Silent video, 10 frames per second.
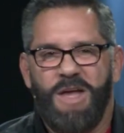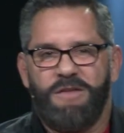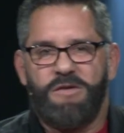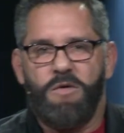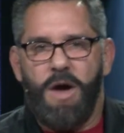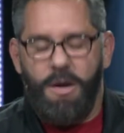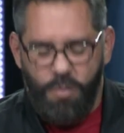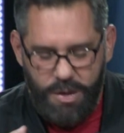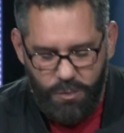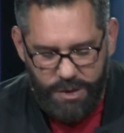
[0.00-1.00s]
So,
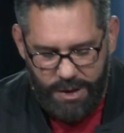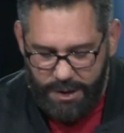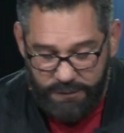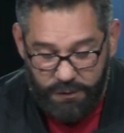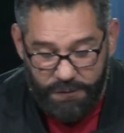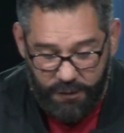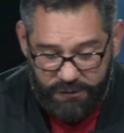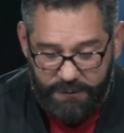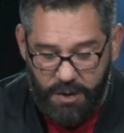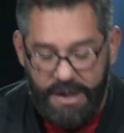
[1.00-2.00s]
when, when so
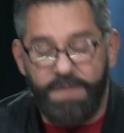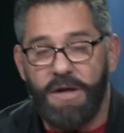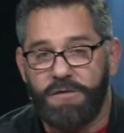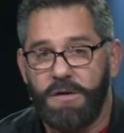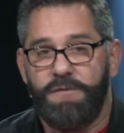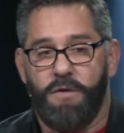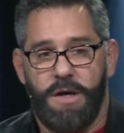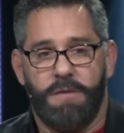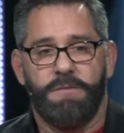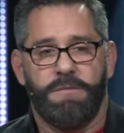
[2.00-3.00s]
first of all, giving is good for
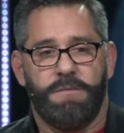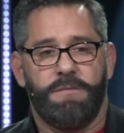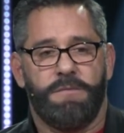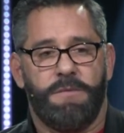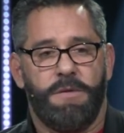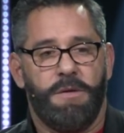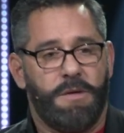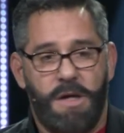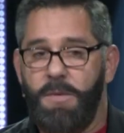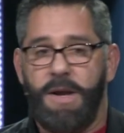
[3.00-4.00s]
you.
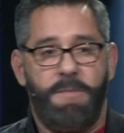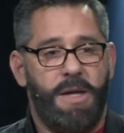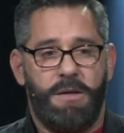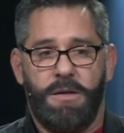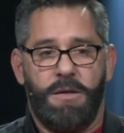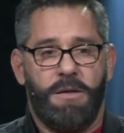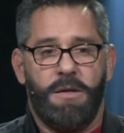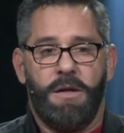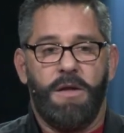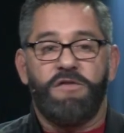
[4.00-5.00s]
Come on, amen.
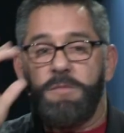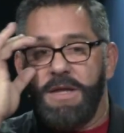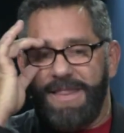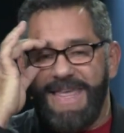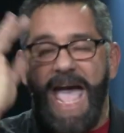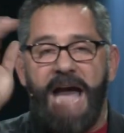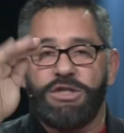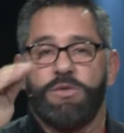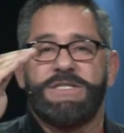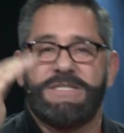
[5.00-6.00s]
Listen to me, the
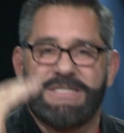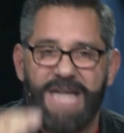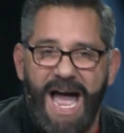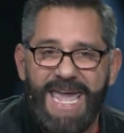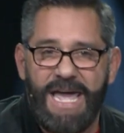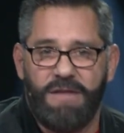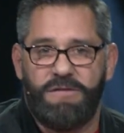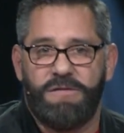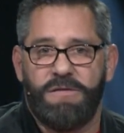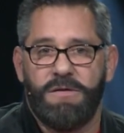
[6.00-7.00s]
actual
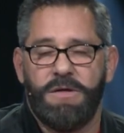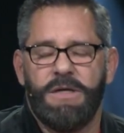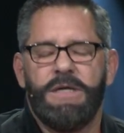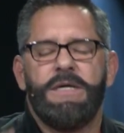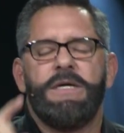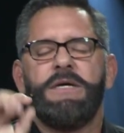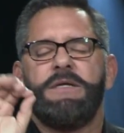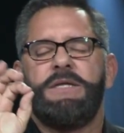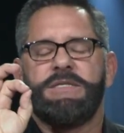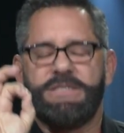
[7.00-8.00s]
science,
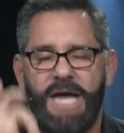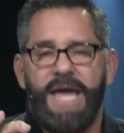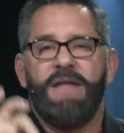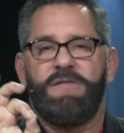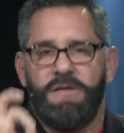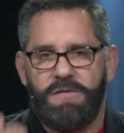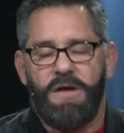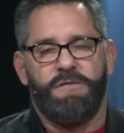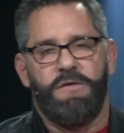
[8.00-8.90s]
the science itself.